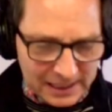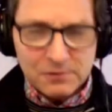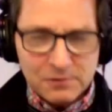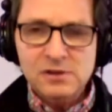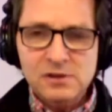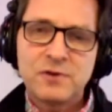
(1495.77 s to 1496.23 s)

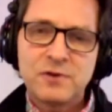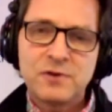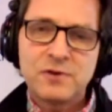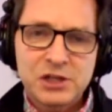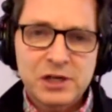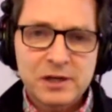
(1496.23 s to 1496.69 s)

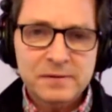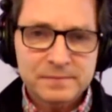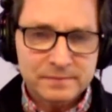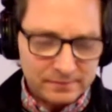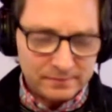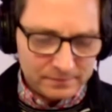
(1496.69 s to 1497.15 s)
structure,
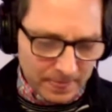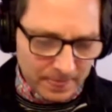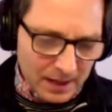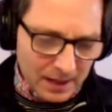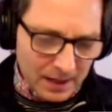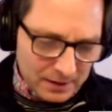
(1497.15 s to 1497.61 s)

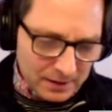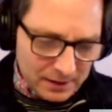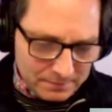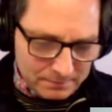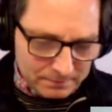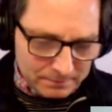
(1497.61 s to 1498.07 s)

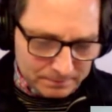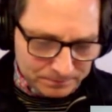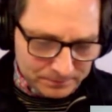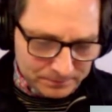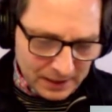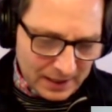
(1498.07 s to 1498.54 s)

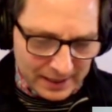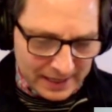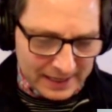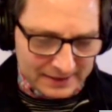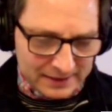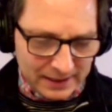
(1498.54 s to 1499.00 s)
I
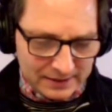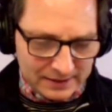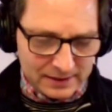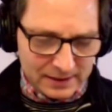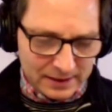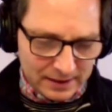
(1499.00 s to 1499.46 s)
guess it's
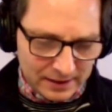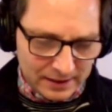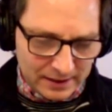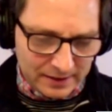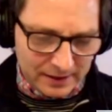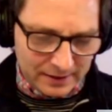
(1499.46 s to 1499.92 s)

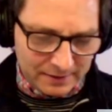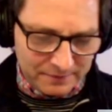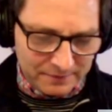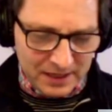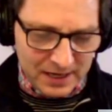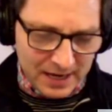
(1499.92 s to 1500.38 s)
a
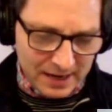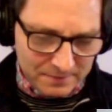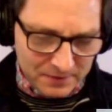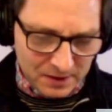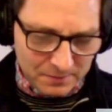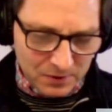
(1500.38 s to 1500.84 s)
VM,
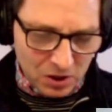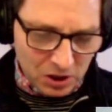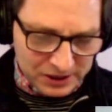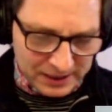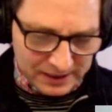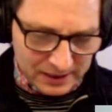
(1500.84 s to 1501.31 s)
the
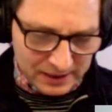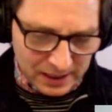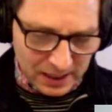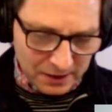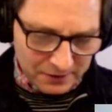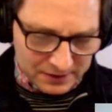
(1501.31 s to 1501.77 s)
blockchain, the
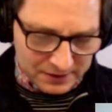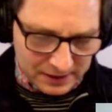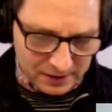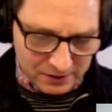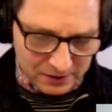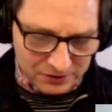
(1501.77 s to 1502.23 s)
currency,
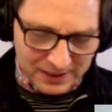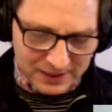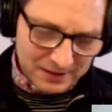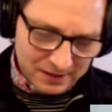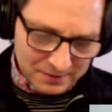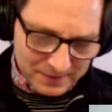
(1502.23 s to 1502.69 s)
the
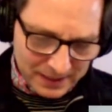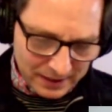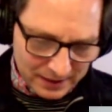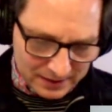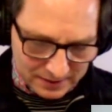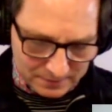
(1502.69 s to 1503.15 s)
consensus
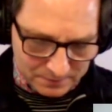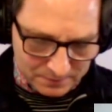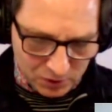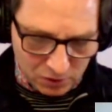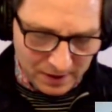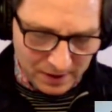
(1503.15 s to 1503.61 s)
mechanism,
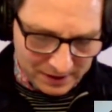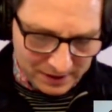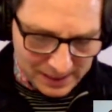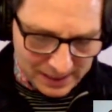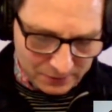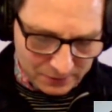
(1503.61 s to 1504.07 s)
programming
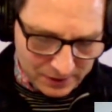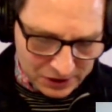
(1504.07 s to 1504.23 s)
language.